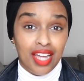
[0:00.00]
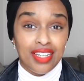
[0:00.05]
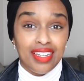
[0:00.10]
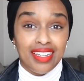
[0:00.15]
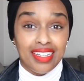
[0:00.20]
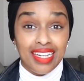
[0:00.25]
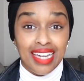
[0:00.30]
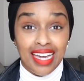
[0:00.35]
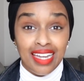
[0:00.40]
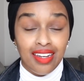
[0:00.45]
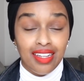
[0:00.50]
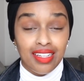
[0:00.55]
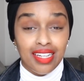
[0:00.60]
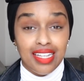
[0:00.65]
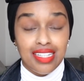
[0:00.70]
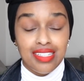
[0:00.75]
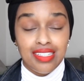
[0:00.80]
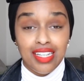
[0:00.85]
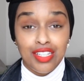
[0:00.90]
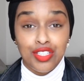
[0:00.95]
And again, like
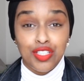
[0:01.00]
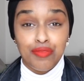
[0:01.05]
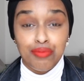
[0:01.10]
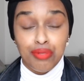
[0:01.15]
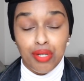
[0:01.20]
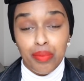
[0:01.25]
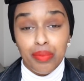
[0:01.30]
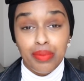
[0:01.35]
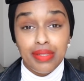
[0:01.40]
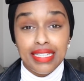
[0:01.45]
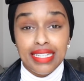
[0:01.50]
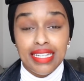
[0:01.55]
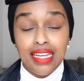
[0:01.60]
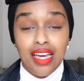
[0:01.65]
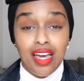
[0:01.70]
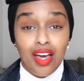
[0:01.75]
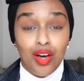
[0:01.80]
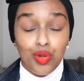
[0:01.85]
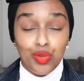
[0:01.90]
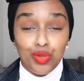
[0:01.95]
I said, you've probably
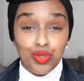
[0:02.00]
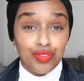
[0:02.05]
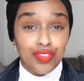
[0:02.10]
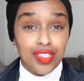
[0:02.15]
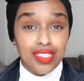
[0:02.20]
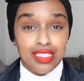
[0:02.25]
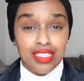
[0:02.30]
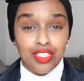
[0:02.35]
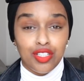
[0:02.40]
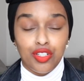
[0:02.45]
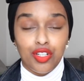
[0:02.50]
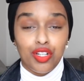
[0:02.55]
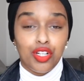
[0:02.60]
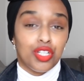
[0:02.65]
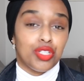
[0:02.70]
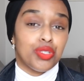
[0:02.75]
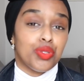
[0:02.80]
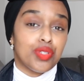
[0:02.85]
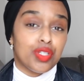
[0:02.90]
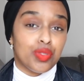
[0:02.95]
already
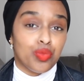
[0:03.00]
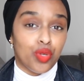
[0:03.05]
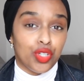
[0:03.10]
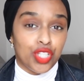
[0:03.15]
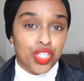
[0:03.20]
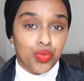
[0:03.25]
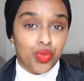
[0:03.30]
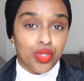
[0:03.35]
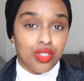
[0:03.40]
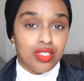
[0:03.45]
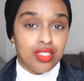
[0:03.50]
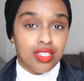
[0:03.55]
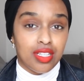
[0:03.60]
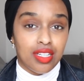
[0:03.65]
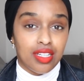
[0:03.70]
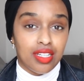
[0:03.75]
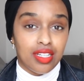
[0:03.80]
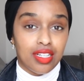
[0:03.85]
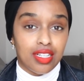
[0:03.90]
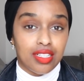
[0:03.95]
concluded what you want
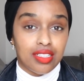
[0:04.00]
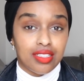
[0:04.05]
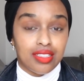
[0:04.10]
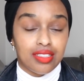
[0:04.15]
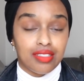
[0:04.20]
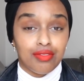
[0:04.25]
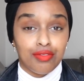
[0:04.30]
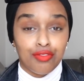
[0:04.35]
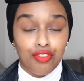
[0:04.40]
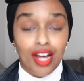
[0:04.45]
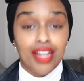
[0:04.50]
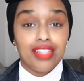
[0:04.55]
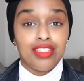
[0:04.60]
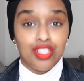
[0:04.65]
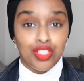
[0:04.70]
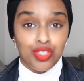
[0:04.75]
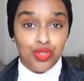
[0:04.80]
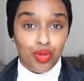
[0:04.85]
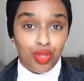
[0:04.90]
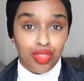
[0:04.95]
to
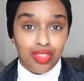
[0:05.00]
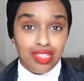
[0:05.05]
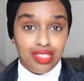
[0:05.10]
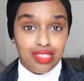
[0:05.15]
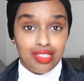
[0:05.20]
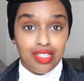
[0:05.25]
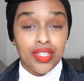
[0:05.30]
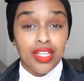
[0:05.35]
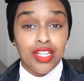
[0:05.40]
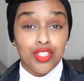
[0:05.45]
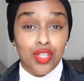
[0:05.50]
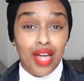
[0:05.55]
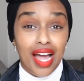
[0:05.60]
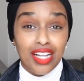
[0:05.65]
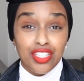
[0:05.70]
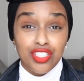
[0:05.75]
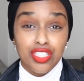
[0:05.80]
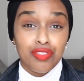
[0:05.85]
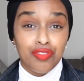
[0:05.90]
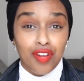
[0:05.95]
write in your thesis. So
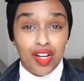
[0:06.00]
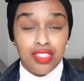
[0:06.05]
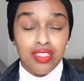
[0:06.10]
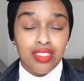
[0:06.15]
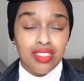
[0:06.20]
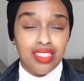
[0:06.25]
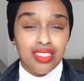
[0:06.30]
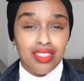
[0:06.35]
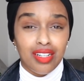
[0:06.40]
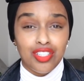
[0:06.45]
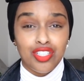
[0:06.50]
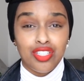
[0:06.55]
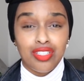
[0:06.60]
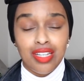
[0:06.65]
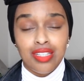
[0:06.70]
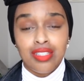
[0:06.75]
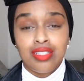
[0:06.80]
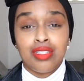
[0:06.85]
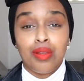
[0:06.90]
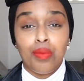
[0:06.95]
actually writing the discussion
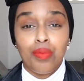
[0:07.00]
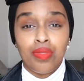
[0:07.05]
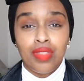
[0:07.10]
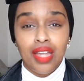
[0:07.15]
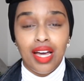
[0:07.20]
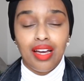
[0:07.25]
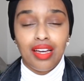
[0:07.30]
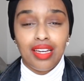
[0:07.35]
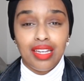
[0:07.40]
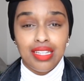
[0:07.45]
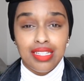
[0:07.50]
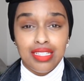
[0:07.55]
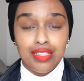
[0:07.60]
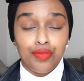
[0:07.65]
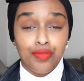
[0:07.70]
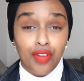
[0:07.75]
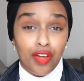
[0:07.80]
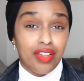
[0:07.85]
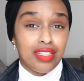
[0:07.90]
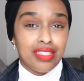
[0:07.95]
isn't something that is
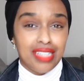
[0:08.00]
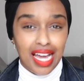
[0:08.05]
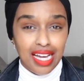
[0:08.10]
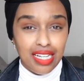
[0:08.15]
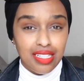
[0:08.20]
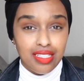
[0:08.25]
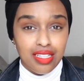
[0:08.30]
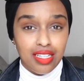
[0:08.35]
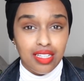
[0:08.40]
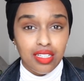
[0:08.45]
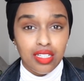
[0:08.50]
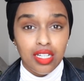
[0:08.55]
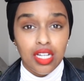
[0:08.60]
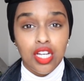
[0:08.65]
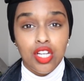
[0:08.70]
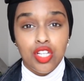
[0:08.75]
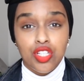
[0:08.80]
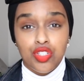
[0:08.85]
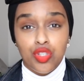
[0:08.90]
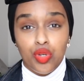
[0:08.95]
very taxing.
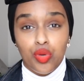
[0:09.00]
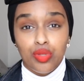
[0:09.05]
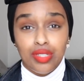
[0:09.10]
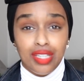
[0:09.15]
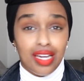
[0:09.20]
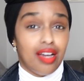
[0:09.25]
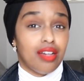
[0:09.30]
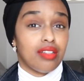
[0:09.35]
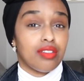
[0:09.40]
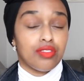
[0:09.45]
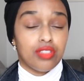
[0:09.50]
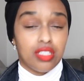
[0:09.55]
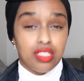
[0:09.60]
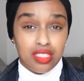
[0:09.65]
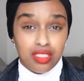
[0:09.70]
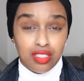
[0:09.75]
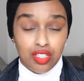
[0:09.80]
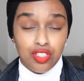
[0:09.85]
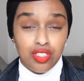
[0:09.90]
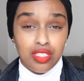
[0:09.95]
So yeah, the
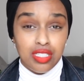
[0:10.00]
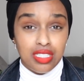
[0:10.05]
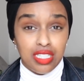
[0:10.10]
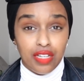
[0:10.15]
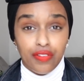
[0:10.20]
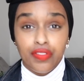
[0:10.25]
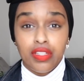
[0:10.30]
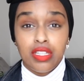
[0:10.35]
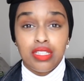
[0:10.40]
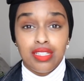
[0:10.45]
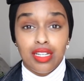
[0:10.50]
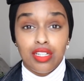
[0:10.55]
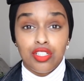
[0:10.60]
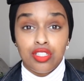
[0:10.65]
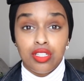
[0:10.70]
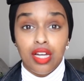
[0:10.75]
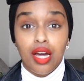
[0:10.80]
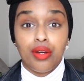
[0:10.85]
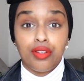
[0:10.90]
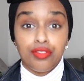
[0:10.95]
discussion is definitely a
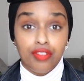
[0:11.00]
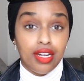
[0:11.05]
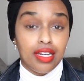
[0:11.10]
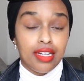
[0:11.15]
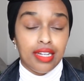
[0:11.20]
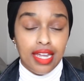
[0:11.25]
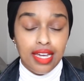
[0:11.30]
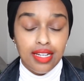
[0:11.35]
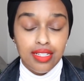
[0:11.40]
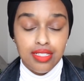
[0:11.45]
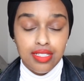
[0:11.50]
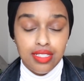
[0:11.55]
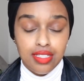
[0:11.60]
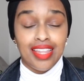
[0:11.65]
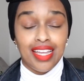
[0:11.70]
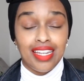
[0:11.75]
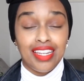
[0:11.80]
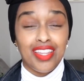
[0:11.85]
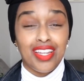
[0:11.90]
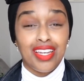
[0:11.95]
section that I would write next.
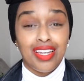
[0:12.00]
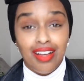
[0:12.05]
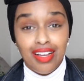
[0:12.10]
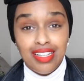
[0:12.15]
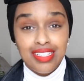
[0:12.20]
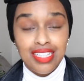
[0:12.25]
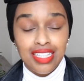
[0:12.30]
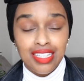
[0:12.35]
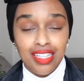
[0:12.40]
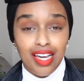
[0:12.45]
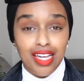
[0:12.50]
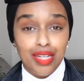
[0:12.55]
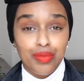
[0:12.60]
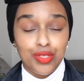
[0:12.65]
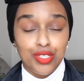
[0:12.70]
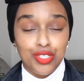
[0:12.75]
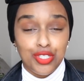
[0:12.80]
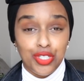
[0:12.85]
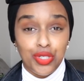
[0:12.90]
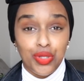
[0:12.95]
Then the last thing that I
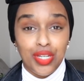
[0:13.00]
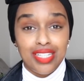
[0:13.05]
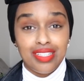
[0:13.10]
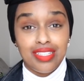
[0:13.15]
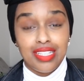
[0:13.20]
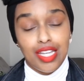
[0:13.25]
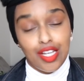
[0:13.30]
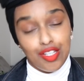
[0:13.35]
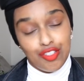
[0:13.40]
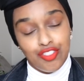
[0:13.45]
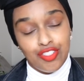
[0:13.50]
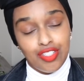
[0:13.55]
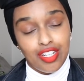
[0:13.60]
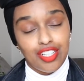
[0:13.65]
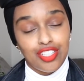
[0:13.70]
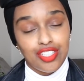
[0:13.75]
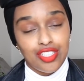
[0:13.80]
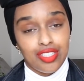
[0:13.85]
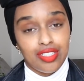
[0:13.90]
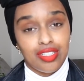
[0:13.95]
would do is the
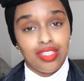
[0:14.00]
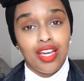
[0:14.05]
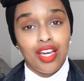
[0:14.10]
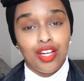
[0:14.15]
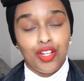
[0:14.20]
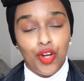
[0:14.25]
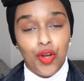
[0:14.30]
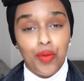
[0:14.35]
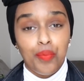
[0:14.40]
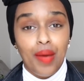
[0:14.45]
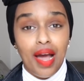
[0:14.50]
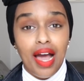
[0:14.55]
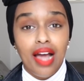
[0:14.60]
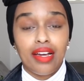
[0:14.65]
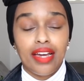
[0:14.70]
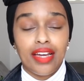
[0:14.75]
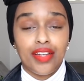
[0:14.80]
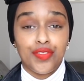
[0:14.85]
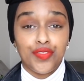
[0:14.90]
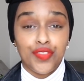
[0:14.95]
introduction. Go
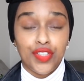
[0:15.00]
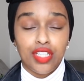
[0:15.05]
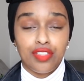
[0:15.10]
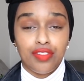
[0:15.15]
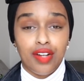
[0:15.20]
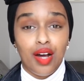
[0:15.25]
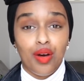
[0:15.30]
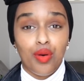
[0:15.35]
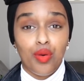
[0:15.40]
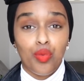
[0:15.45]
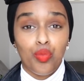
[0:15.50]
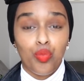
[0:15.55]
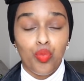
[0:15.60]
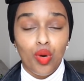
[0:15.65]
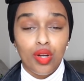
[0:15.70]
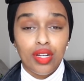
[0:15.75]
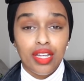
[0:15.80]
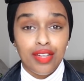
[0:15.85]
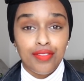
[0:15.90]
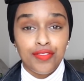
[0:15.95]
back and figure out
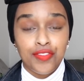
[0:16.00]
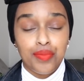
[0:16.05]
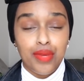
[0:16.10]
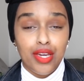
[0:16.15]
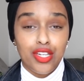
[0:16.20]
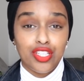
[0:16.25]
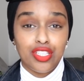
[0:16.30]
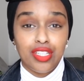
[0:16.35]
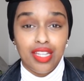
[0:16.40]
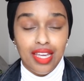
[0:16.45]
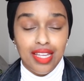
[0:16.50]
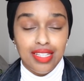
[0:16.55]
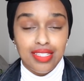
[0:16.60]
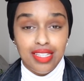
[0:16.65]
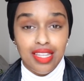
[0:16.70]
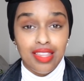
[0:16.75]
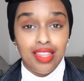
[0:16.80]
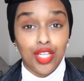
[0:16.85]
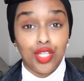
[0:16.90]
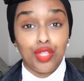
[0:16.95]
what information is
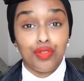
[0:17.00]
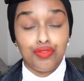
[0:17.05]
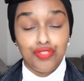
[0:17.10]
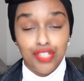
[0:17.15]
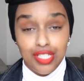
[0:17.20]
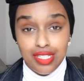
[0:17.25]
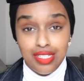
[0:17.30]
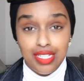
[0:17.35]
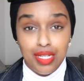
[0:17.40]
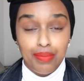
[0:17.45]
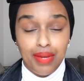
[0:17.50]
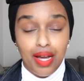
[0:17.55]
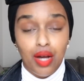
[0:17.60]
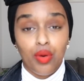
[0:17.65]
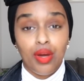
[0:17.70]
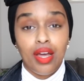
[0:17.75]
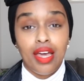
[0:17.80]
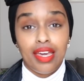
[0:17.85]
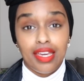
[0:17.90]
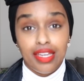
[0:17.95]
it that you've written
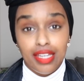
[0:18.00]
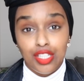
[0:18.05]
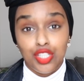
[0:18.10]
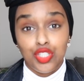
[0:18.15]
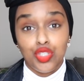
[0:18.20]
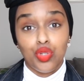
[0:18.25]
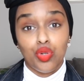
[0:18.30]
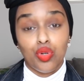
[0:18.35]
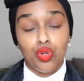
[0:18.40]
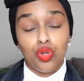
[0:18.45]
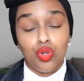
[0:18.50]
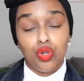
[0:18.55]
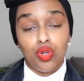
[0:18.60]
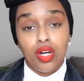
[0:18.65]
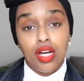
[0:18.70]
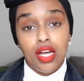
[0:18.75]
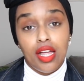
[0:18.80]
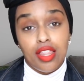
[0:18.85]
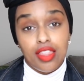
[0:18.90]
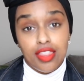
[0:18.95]
about in
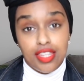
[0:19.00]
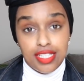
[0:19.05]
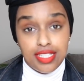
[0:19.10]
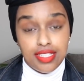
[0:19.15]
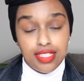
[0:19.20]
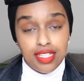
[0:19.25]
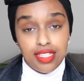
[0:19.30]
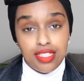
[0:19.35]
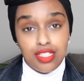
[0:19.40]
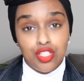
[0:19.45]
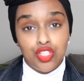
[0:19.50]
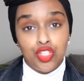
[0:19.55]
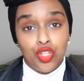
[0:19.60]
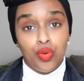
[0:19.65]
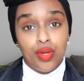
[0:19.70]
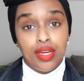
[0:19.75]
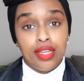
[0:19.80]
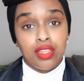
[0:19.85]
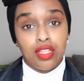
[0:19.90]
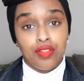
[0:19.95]
your thesis.
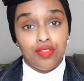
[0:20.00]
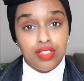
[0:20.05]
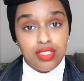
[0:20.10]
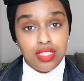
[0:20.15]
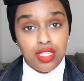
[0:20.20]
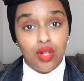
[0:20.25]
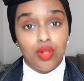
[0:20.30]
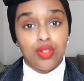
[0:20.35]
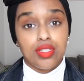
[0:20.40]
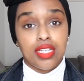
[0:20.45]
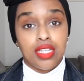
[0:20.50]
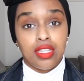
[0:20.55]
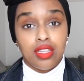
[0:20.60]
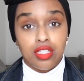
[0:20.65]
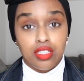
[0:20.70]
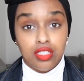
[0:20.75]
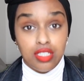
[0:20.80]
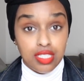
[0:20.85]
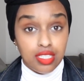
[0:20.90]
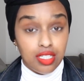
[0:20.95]
So in the results, in
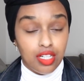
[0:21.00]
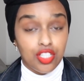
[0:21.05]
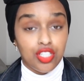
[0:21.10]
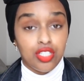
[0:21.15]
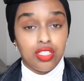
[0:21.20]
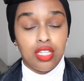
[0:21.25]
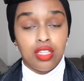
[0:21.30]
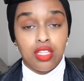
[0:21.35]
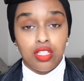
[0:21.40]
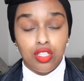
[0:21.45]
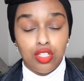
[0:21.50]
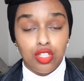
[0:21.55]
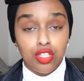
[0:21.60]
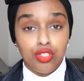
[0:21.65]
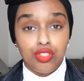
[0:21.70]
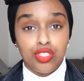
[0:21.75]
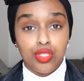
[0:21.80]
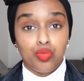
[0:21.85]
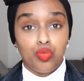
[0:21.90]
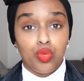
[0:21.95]
the discussion, in the
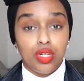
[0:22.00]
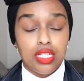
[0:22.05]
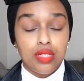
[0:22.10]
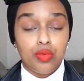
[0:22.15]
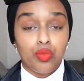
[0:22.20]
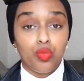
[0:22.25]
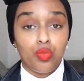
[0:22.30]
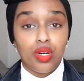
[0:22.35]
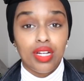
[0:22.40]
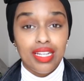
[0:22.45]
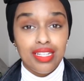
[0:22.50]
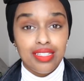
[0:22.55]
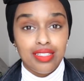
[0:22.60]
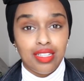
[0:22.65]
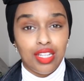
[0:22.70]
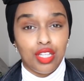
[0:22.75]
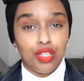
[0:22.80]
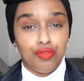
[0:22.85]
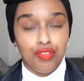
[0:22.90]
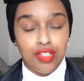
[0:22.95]
conclusion, what is it
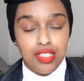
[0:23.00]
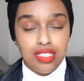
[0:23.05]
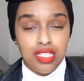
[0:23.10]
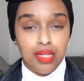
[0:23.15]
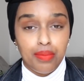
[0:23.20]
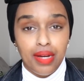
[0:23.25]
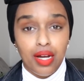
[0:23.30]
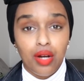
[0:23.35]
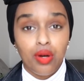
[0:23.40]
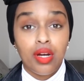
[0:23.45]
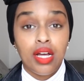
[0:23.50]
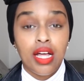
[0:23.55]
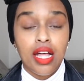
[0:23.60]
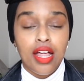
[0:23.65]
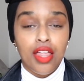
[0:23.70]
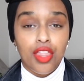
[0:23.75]
that you've written about?